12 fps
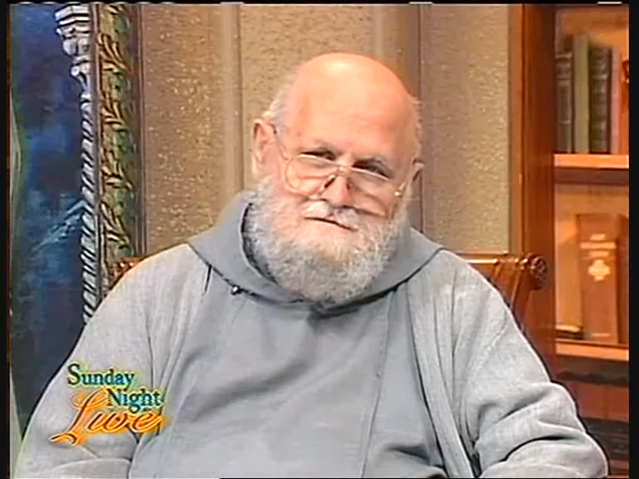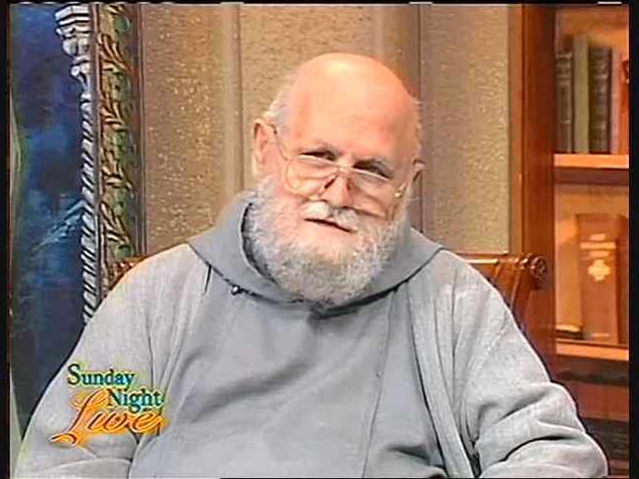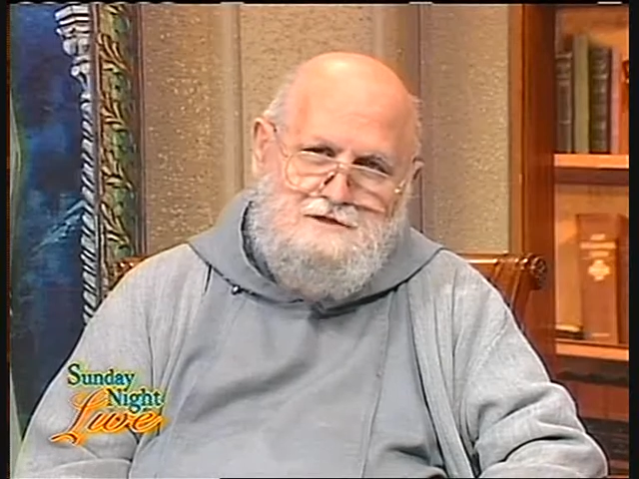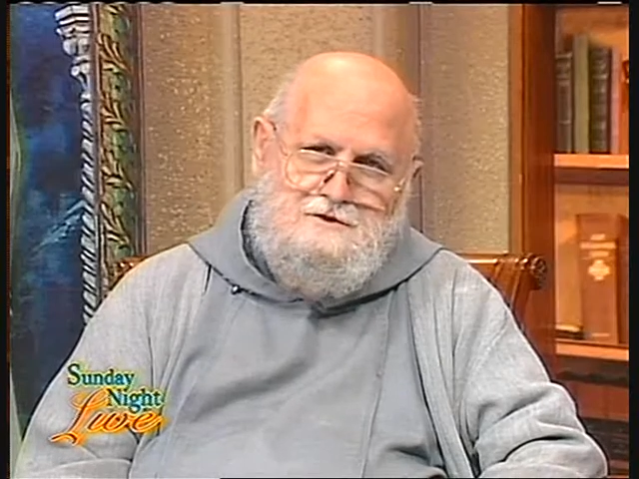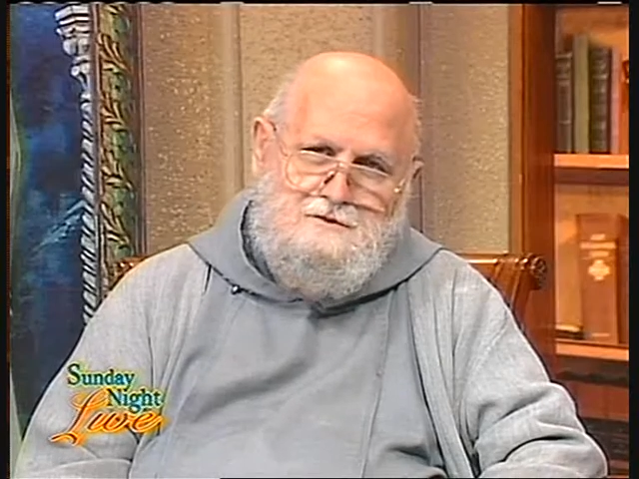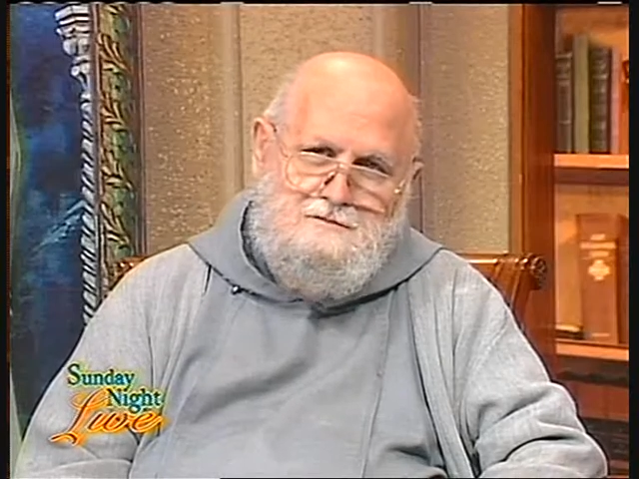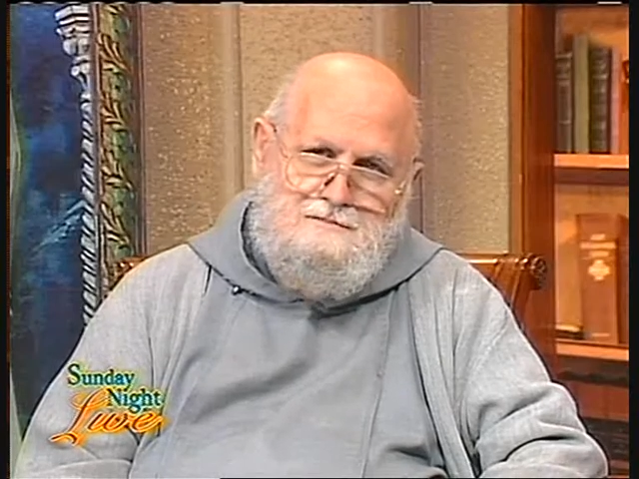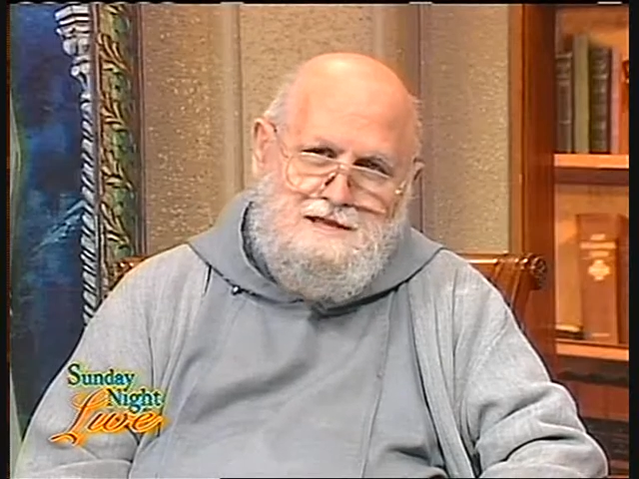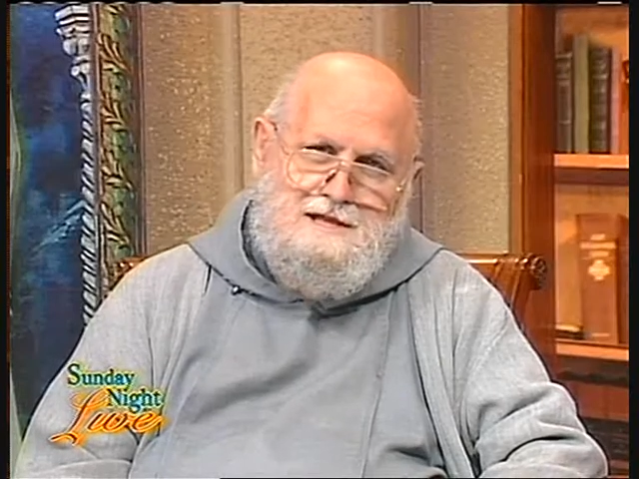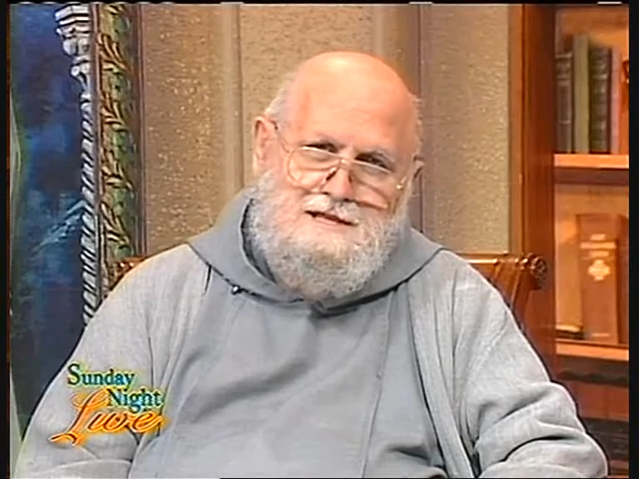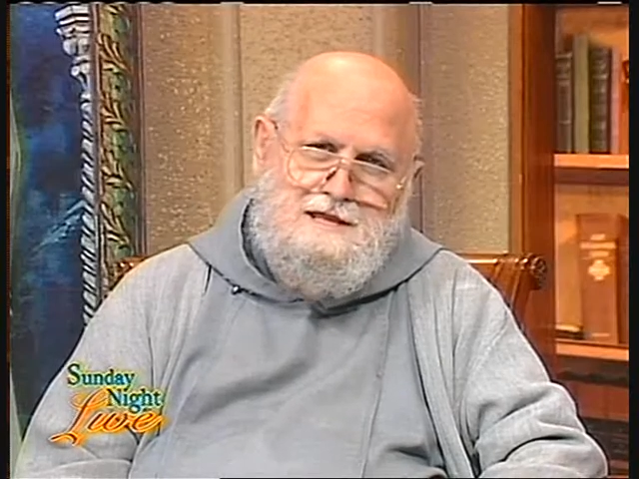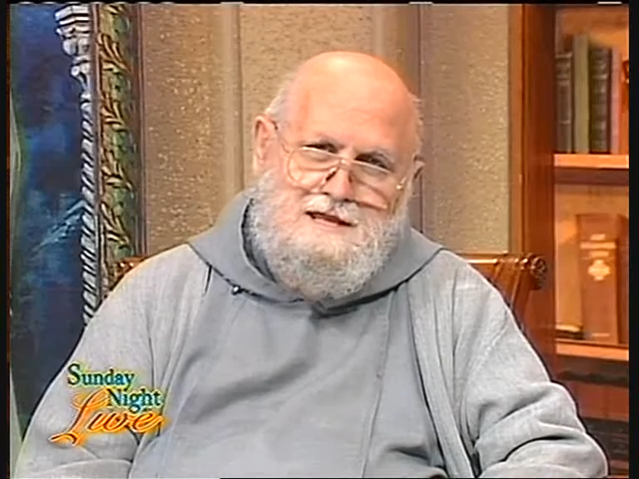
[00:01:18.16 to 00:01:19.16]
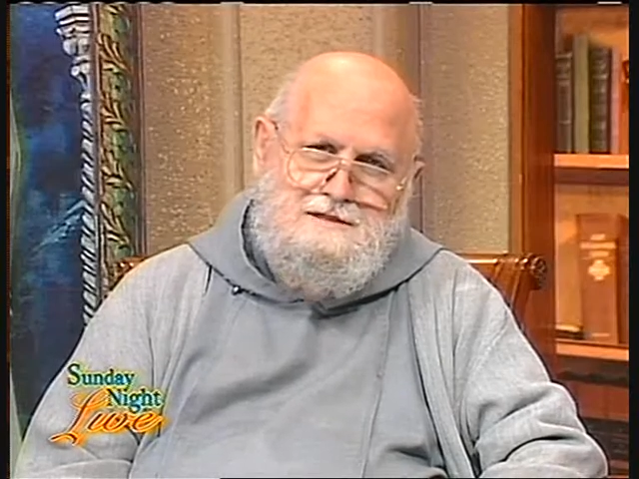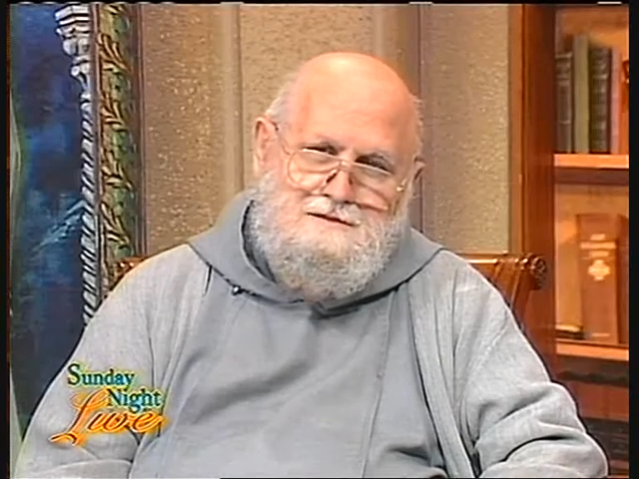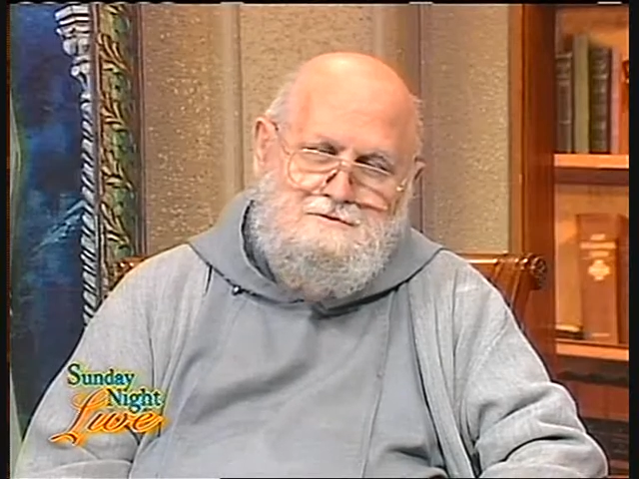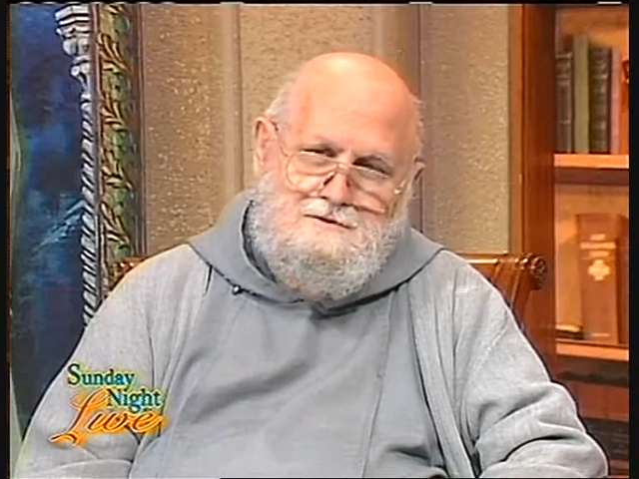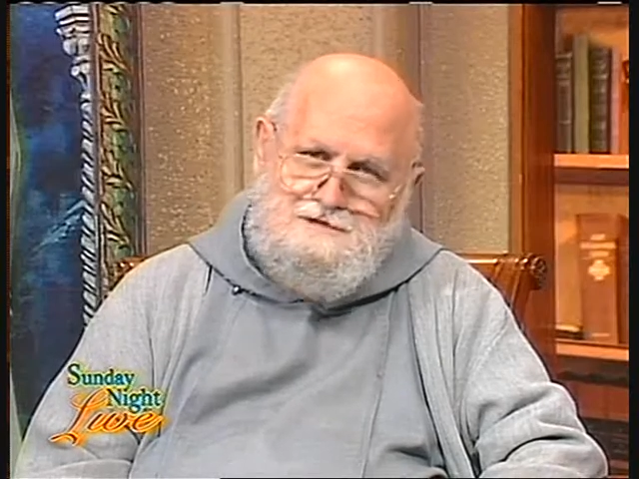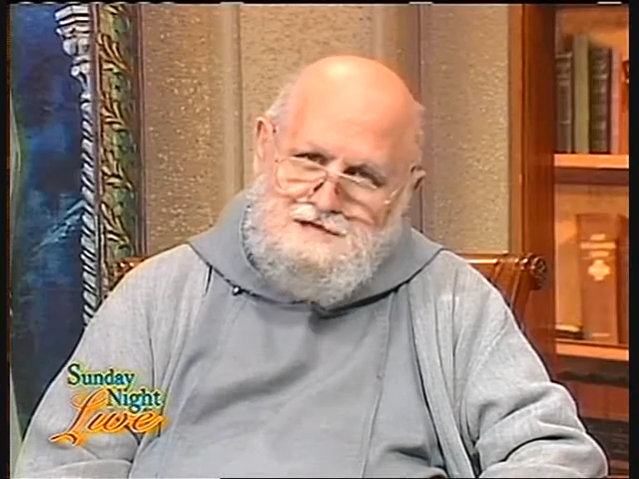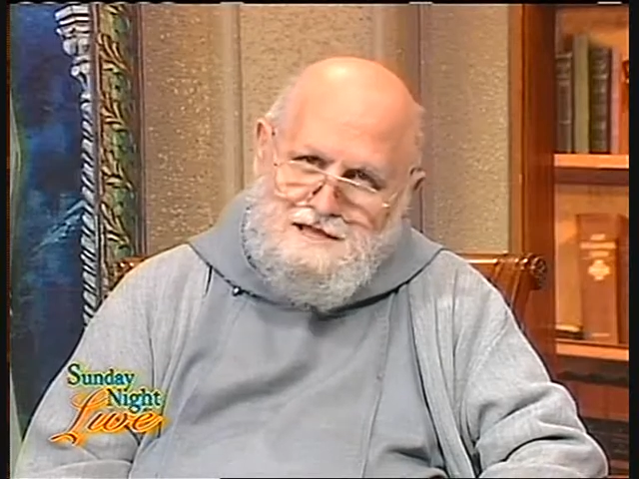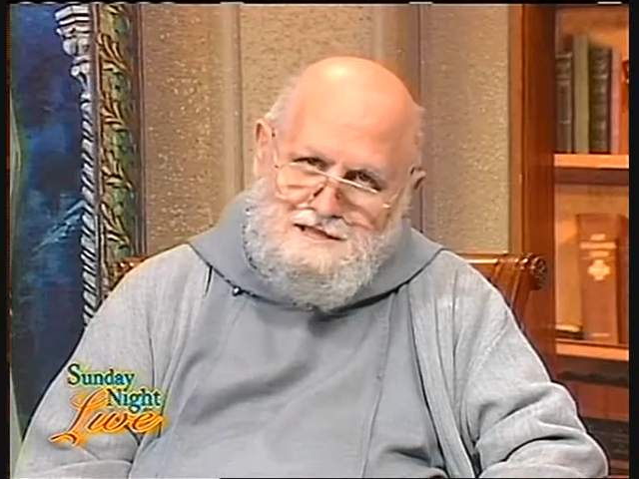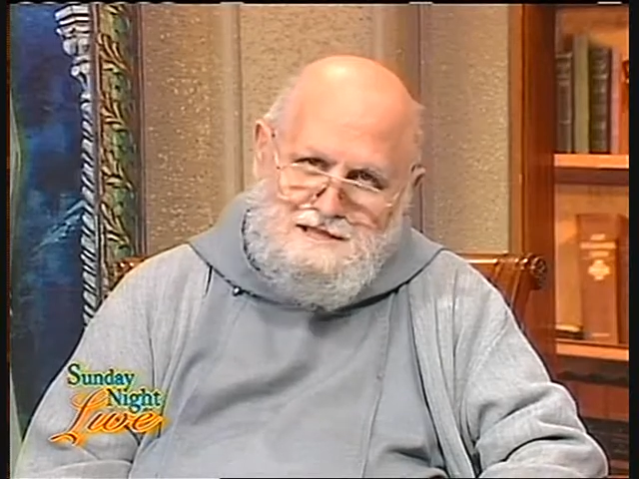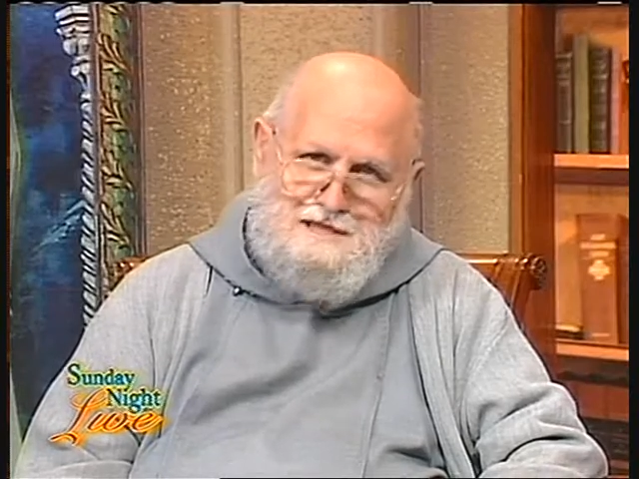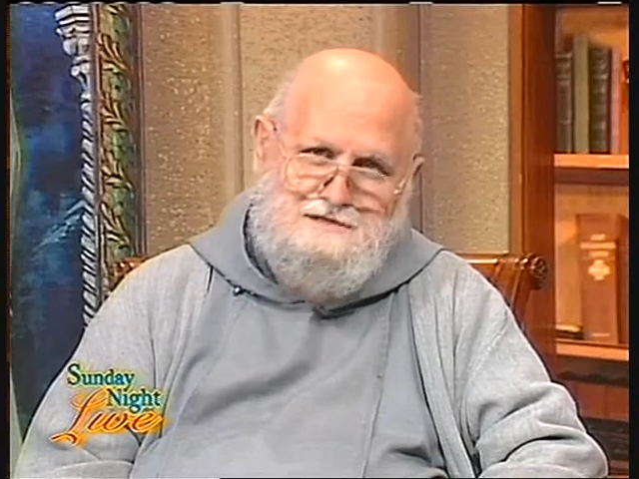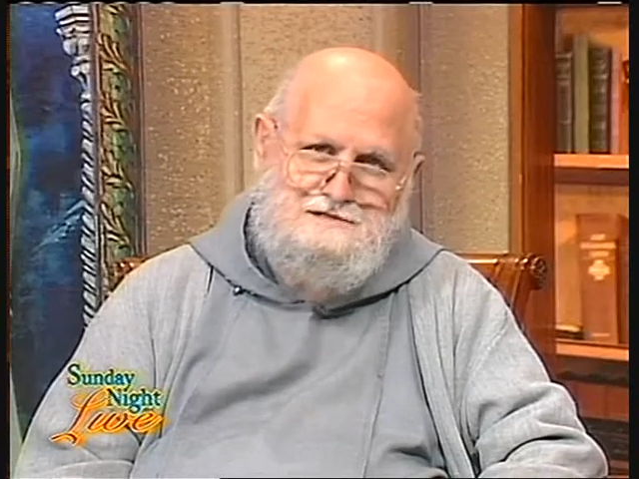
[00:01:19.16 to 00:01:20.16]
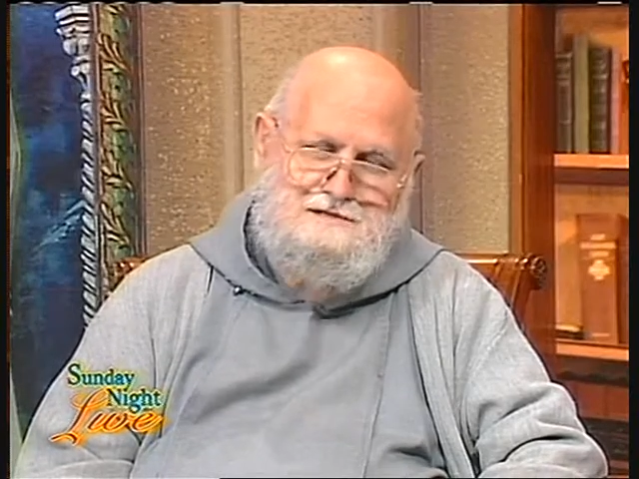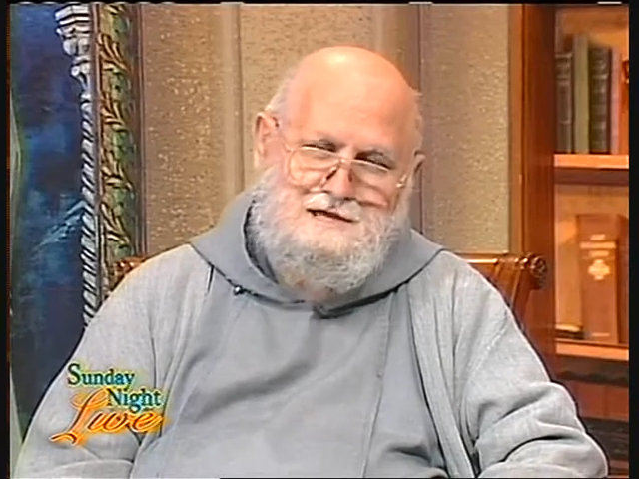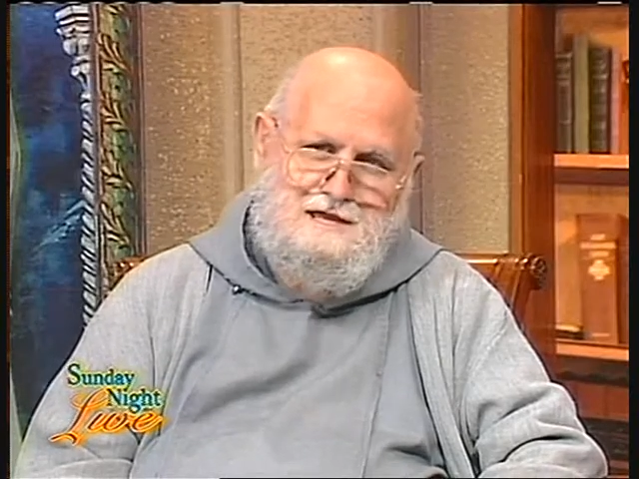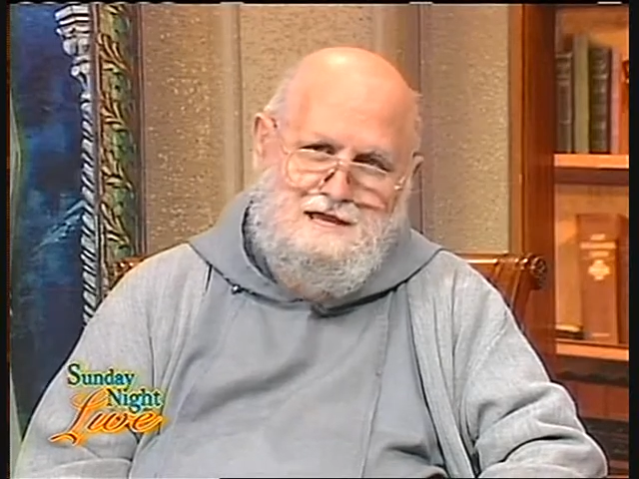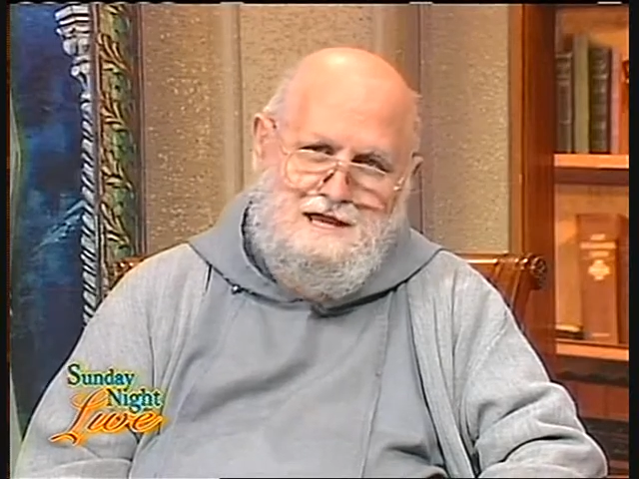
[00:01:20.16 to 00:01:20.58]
Father Benedict Groeschel is.